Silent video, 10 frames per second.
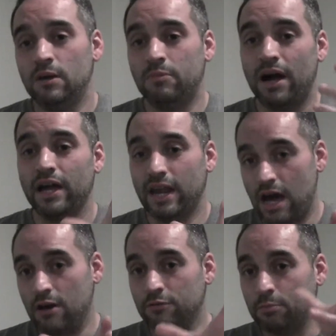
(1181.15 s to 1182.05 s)
buying it
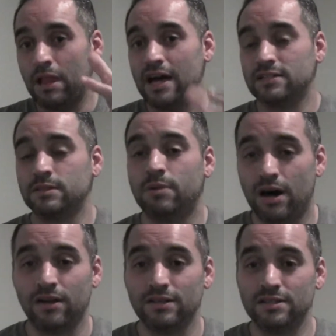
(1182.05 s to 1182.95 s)
out of a plastic
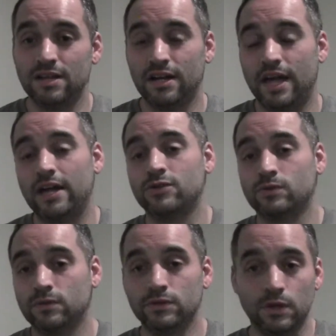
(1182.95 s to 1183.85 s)
bottle is not
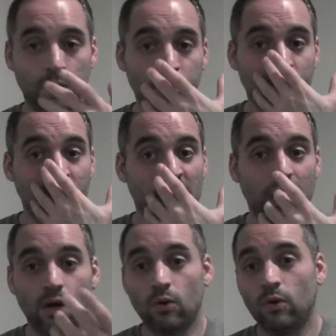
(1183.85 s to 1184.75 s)
natural. So
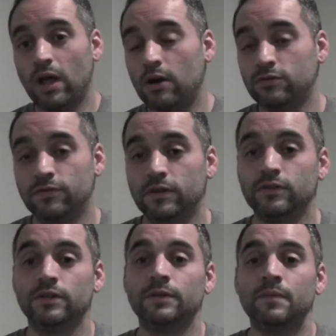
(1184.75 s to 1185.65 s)
get a whole house
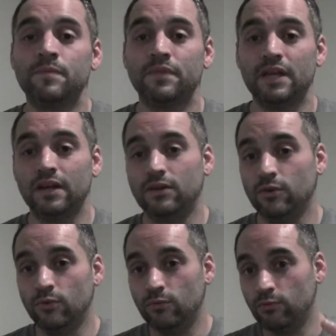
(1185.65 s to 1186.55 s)
filter, then
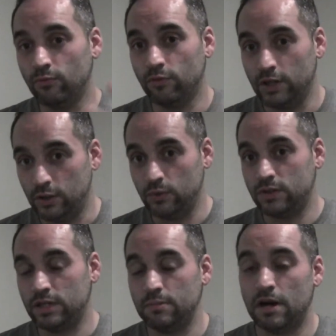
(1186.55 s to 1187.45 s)
you
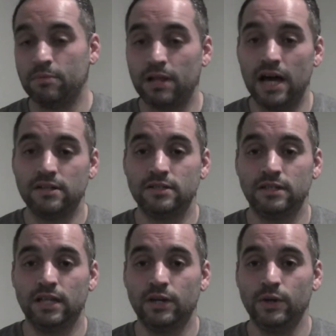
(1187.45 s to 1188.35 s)
reduce the amount of
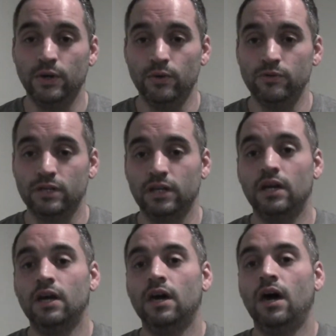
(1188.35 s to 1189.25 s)
plastic that you're using,
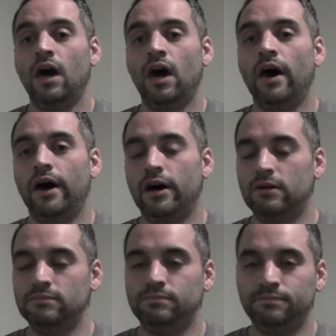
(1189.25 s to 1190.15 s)

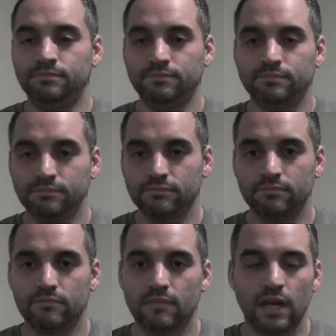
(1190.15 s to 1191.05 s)

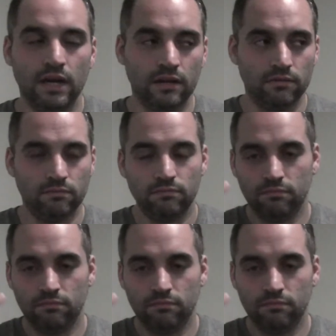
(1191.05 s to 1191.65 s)
and,